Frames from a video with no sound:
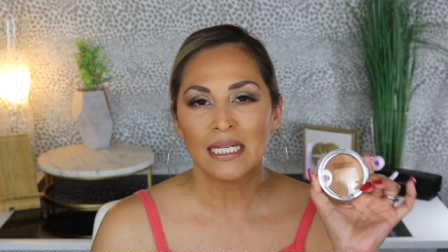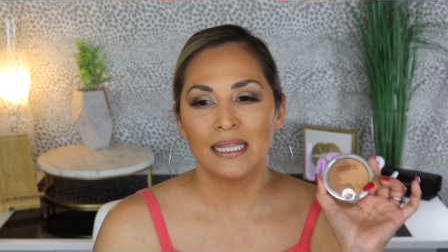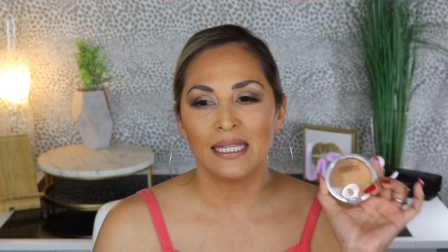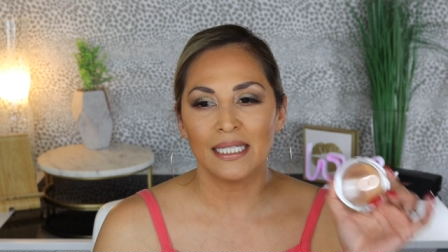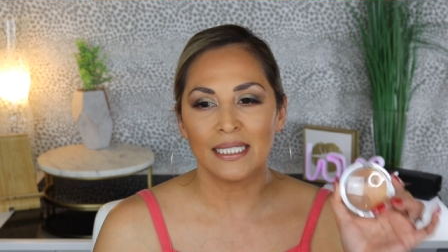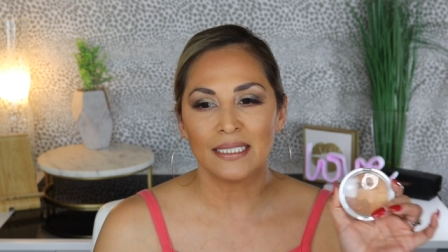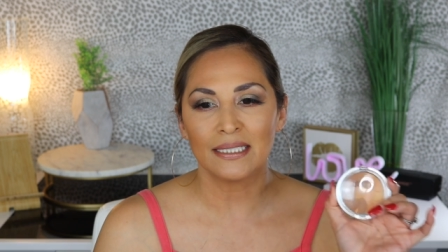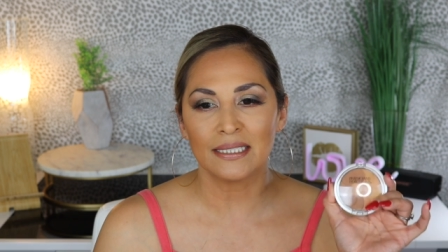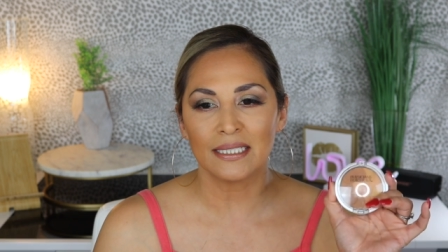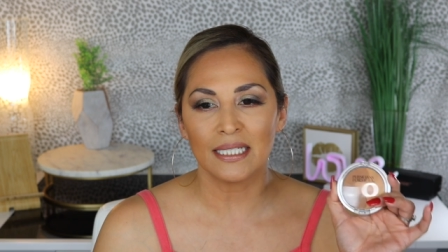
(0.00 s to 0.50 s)

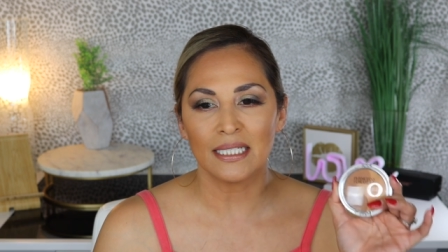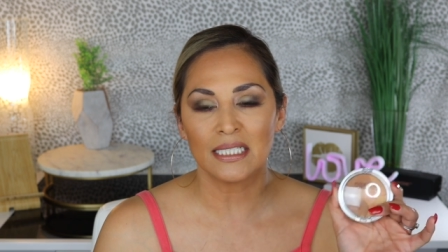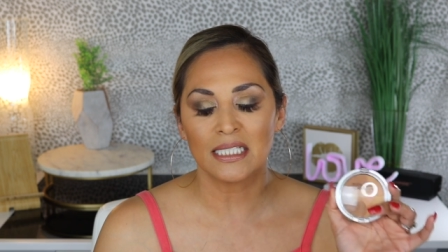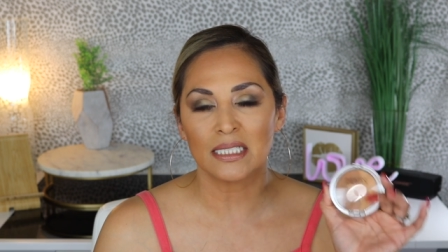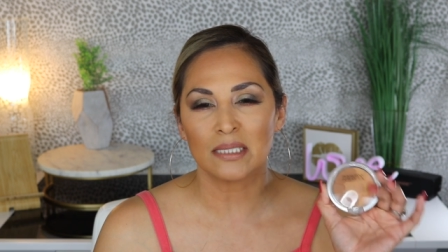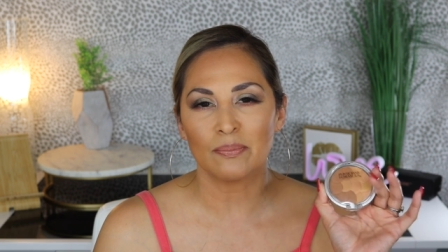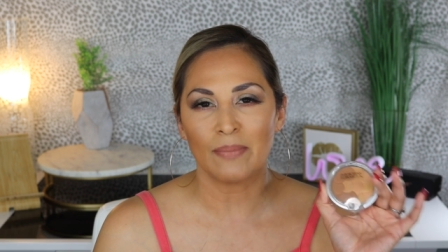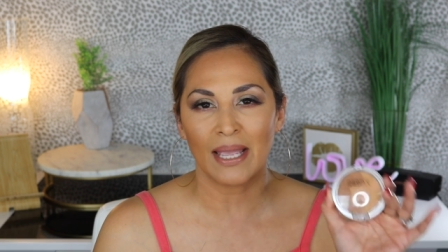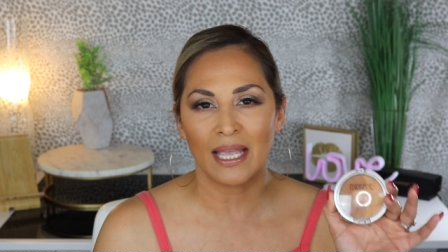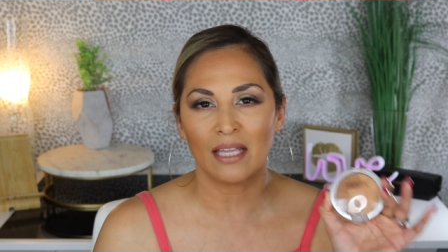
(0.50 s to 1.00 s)
This
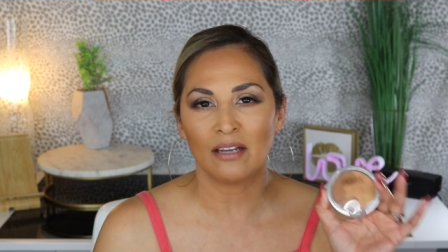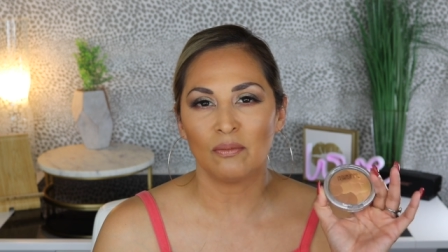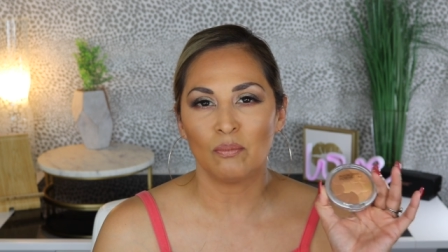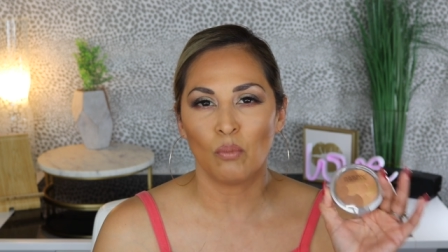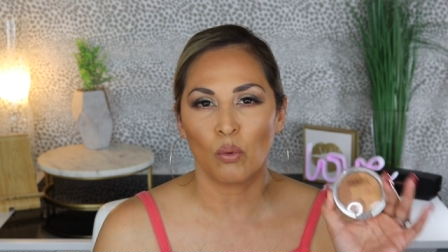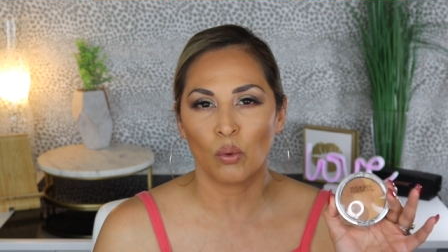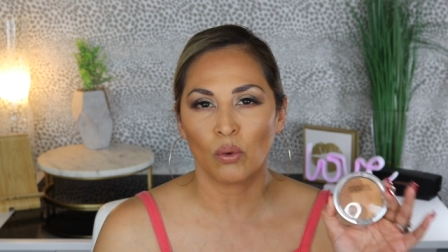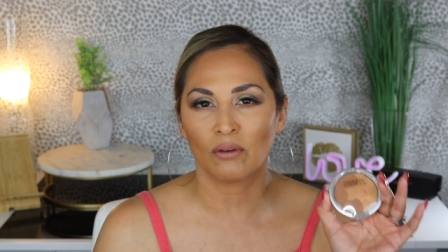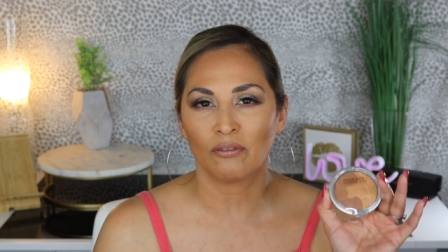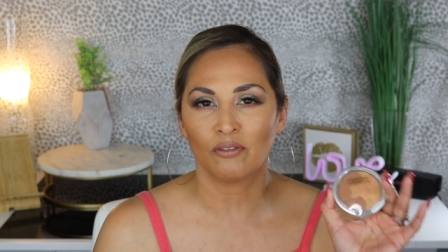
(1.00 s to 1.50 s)
is made
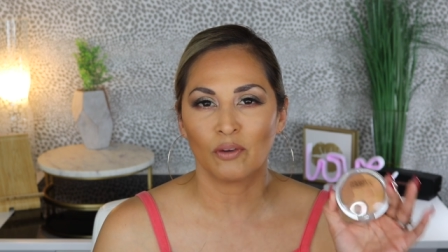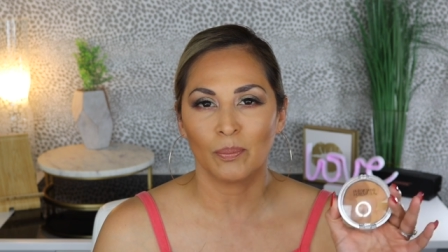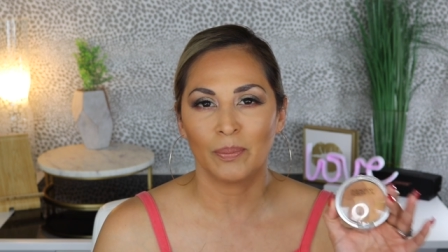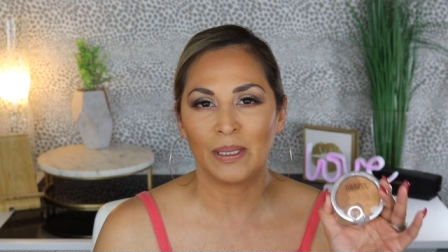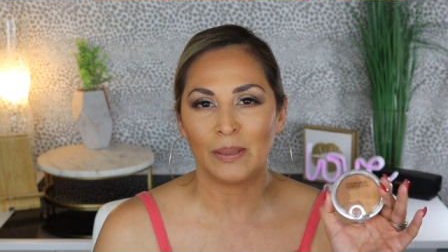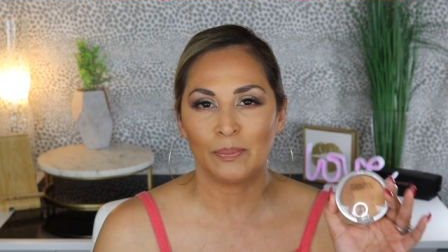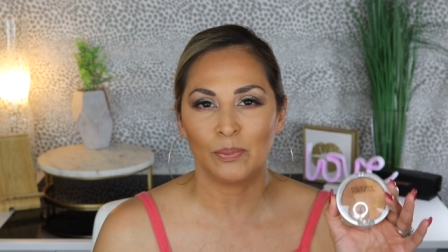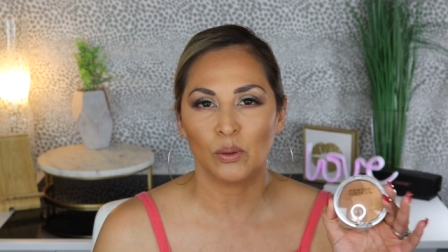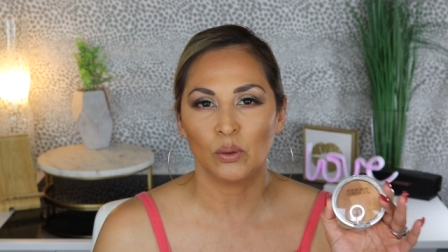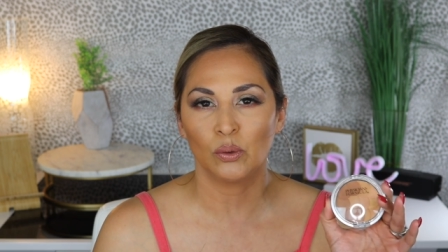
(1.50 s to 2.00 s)
more for
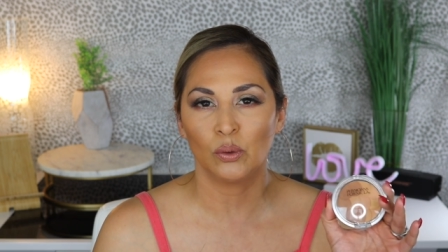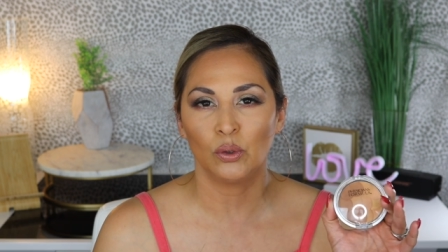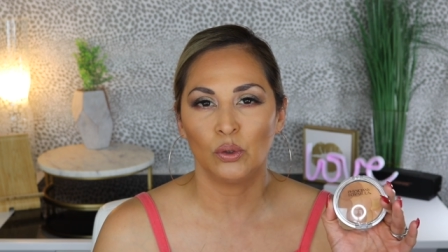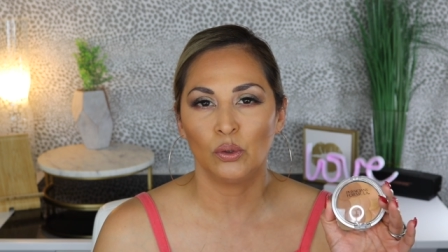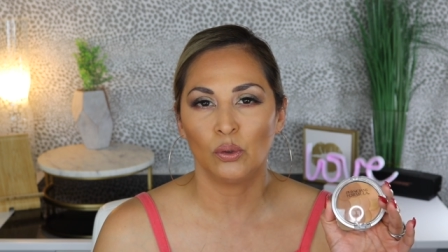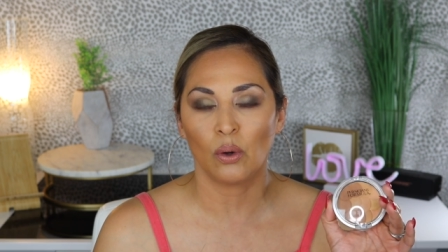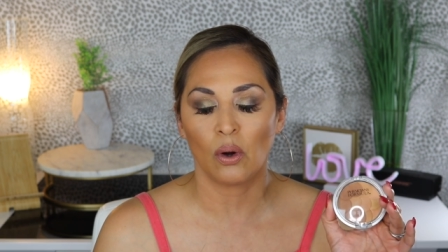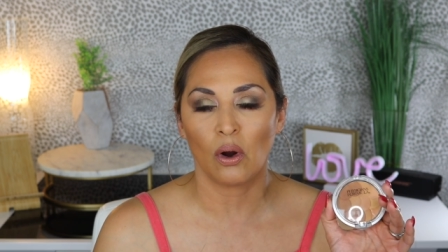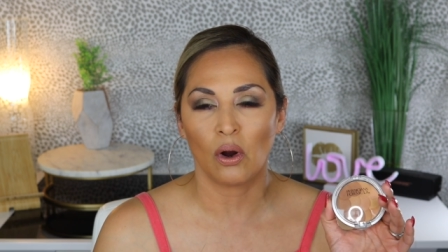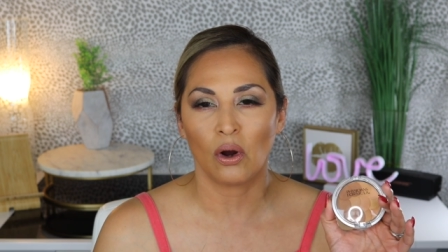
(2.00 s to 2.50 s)
people
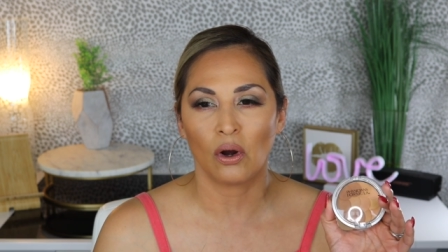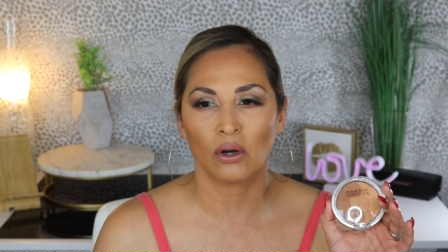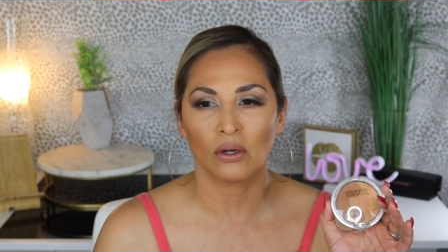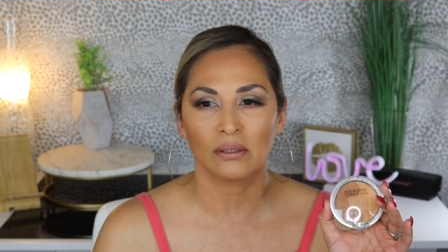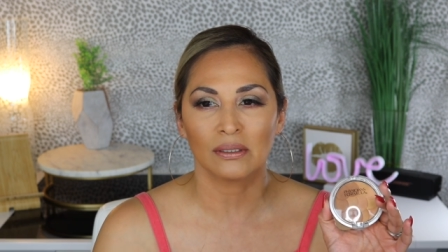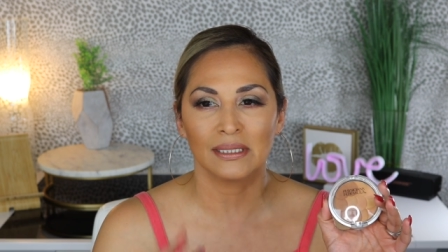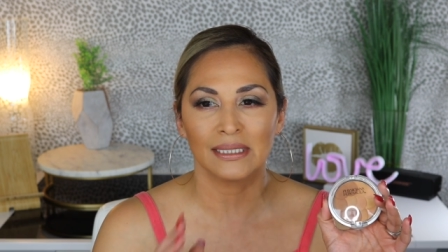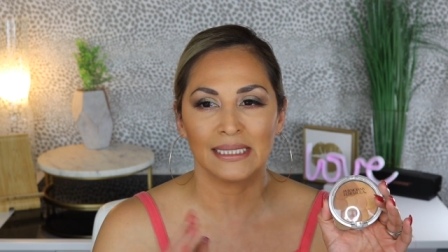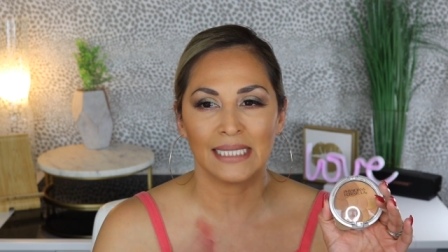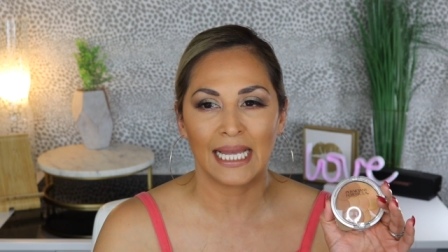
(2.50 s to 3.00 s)
who
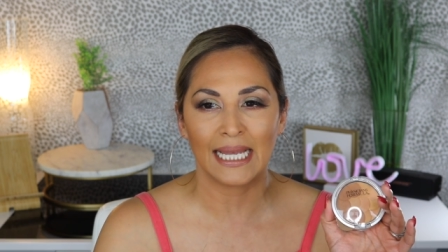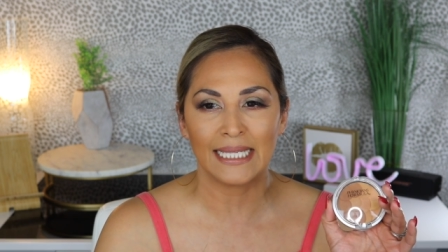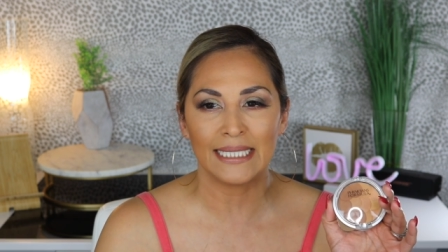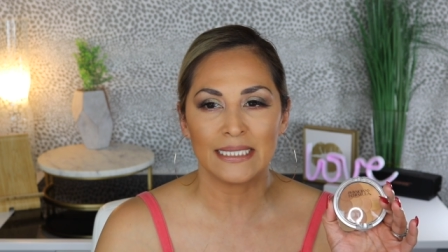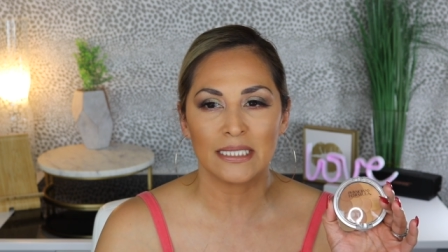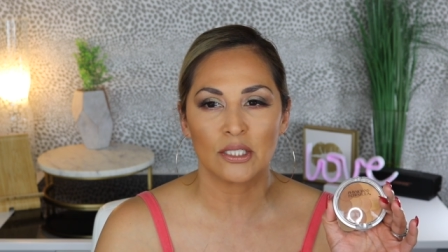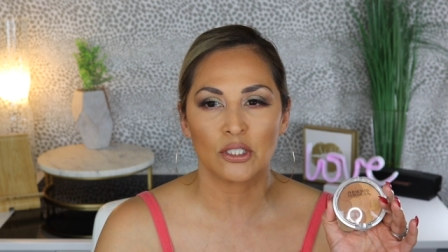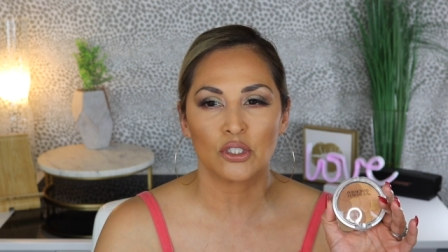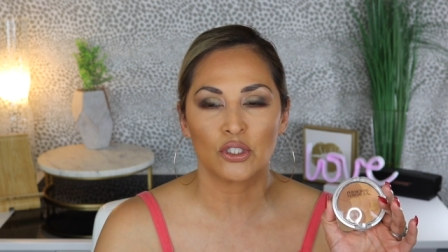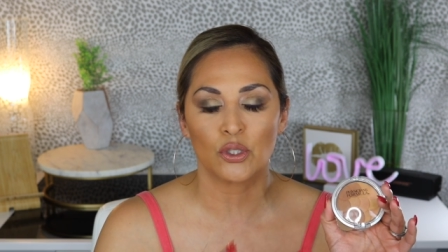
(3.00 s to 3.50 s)
are light